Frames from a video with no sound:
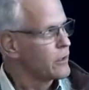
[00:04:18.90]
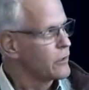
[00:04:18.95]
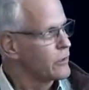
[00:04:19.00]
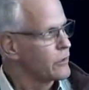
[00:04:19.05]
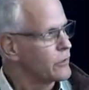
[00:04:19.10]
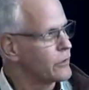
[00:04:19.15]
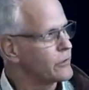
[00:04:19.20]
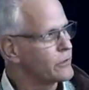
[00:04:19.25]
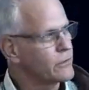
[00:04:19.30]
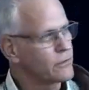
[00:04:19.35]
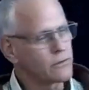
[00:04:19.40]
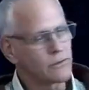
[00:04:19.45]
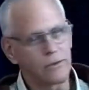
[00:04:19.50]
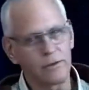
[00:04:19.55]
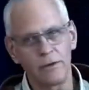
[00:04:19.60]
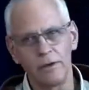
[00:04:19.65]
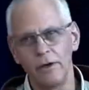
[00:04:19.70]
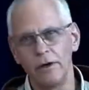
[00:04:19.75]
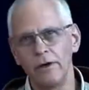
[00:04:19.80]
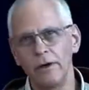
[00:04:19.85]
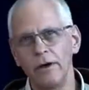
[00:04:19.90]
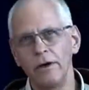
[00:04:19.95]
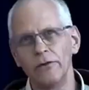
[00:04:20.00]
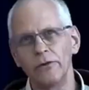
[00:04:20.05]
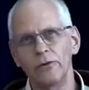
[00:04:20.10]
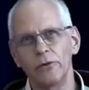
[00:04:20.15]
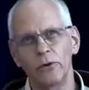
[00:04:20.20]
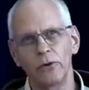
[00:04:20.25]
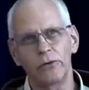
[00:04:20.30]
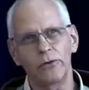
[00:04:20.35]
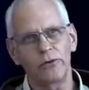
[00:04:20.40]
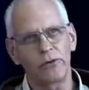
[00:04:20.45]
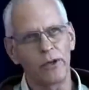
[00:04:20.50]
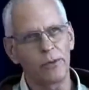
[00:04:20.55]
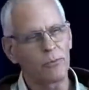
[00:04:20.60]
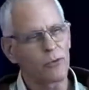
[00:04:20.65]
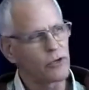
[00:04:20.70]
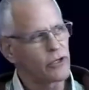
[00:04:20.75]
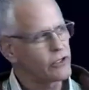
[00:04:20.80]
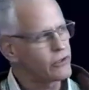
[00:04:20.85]
This is a sort of
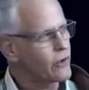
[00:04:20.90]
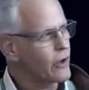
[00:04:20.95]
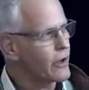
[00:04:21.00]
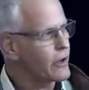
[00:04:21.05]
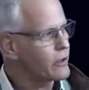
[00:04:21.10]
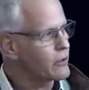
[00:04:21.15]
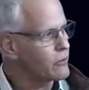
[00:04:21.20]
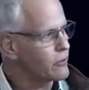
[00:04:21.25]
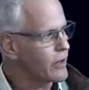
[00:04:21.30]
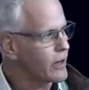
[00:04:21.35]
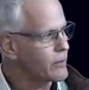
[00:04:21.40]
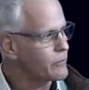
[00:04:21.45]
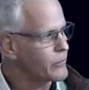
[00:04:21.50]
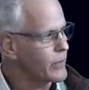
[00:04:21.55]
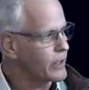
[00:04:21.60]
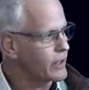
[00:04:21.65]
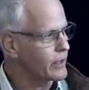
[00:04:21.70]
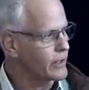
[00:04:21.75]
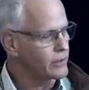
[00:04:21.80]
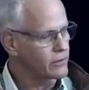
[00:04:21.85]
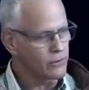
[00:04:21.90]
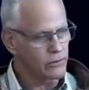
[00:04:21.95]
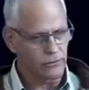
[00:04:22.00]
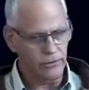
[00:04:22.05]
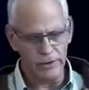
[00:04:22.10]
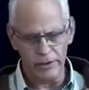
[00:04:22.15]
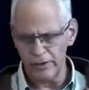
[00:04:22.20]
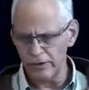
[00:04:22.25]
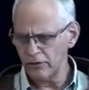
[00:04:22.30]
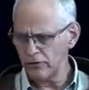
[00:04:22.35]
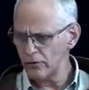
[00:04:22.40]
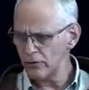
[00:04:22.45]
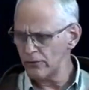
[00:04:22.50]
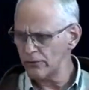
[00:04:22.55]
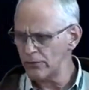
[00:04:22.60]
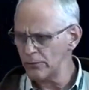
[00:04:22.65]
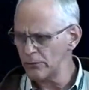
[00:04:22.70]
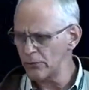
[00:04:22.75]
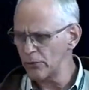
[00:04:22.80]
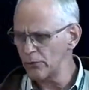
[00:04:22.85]
summary diagram that I took
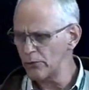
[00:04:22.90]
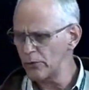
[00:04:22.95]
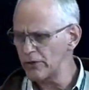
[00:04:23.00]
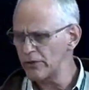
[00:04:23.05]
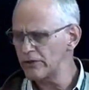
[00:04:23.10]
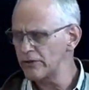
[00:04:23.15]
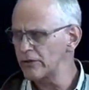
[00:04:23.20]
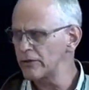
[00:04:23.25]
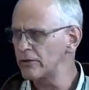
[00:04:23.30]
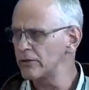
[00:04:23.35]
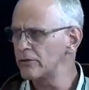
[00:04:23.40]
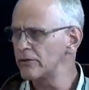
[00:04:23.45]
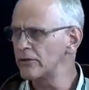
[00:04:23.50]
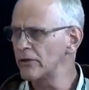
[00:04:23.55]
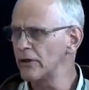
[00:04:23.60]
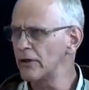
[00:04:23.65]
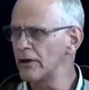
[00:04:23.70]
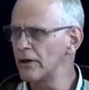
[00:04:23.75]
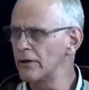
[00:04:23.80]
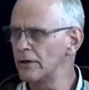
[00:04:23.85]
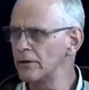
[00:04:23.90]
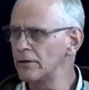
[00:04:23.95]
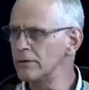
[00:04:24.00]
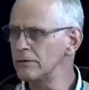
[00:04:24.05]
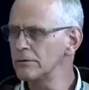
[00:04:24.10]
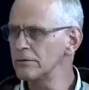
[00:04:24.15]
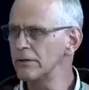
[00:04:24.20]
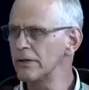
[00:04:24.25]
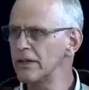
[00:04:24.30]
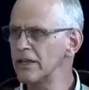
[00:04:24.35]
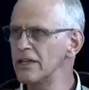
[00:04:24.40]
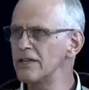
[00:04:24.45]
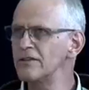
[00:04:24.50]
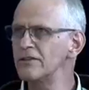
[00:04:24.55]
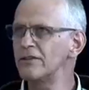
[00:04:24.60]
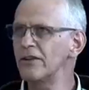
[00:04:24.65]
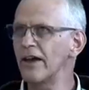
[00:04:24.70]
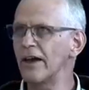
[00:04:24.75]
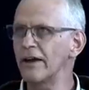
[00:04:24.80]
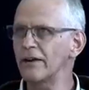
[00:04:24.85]
from the recent
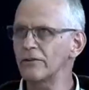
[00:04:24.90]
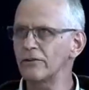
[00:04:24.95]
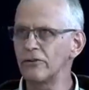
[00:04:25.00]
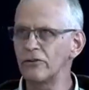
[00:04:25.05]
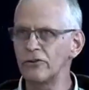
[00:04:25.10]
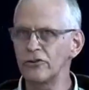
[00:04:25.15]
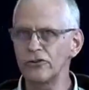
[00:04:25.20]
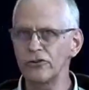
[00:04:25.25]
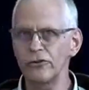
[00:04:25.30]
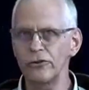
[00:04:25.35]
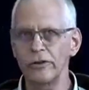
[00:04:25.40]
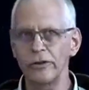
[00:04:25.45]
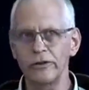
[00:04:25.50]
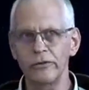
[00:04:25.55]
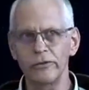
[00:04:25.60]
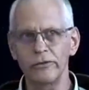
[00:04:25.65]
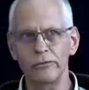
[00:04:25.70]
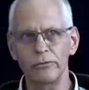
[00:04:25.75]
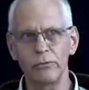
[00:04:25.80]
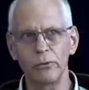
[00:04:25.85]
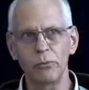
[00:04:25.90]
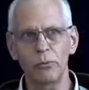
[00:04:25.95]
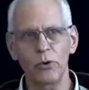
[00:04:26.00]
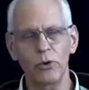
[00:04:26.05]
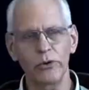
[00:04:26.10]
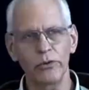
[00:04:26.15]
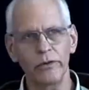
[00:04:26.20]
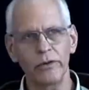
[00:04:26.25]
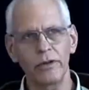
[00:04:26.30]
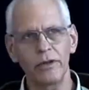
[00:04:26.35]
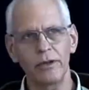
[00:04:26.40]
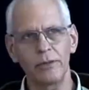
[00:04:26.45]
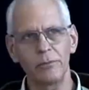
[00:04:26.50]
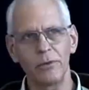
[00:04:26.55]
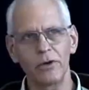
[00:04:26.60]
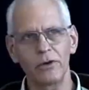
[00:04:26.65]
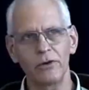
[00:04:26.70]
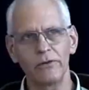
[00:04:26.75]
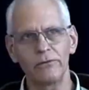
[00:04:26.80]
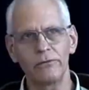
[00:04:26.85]
Intact Insurance report that came
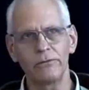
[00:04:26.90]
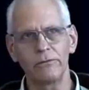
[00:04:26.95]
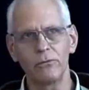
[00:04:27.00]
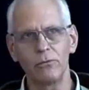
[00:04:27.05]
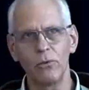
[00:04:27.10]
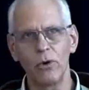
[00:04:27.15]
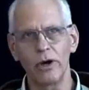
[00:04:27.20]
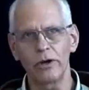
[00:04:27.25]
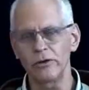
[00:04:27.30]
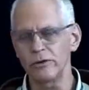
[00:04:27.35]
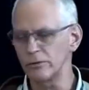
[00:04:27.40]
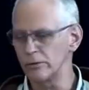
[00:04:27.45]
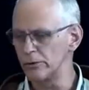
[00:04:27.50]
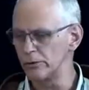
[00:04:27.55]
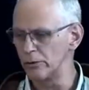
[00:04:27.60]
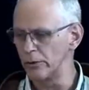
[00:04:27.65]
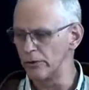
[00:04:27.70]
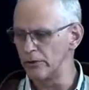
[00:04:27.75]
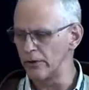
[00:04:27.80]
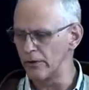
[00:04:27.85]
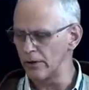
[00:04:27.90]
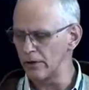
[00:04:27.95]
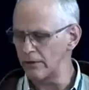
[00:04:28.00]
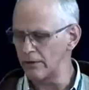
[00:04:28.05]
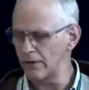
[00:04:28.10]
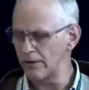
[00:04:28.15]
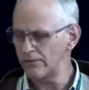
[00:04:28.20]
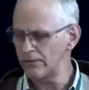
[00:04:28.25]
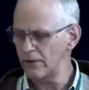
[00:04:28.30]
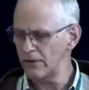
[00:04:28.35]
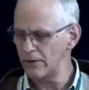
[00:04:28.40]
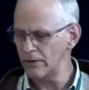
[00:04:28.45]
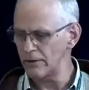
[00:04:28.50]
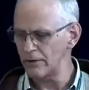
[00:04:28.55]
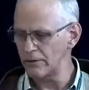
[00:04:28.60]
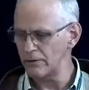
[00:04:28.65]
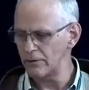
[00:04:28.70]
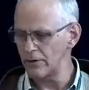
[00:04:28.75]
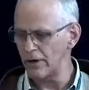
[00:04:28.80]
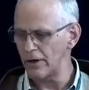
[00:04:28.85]
out of Waterloo, and they've taken
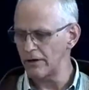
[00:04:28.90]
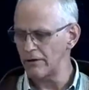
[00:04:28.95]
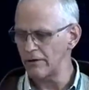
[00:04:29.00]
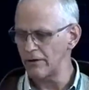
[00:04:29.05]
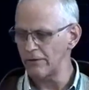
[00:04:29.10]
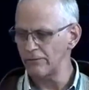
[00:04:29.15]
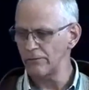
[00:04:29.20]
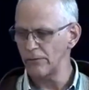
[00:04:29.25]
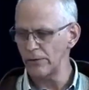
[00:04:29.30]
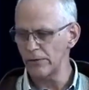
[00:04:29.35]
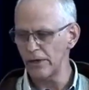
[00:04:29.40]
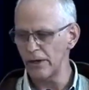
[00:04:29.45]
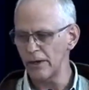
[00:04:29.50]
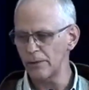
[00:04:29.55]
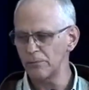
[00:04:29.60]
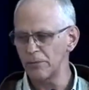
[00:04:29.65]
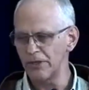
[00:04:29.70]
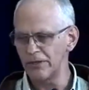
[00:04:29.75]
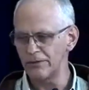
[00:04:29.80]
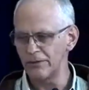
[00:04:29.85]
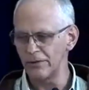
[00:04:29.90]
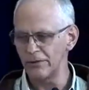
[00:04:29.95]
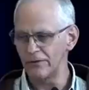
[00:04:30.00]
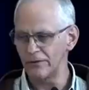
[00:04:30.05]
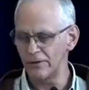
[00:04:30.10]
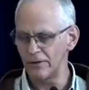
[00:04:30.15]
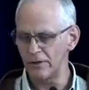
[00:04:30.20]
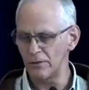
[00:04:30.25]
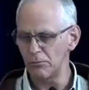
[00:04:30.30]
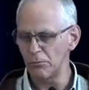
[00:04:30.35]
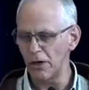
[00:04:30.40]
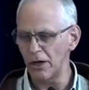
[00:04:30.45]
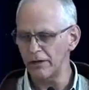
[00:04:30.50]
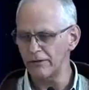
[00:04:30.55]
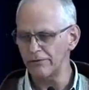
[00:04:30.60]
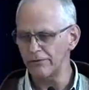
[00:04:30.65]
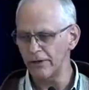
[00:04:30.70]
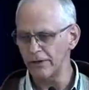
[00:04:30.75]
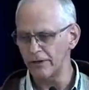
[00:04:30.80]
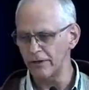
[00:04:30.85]
a diagram from the IPCC and
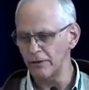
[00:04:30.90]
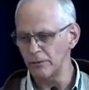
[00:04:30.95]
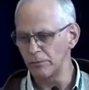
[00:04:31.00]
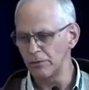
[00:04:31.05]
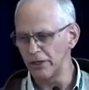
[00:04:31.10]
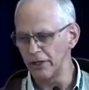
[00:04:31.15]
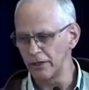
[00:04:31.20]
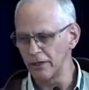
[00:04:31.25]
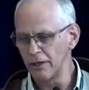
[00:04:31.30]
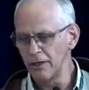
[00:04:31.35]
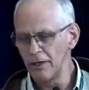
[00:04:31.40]
modified it a bit.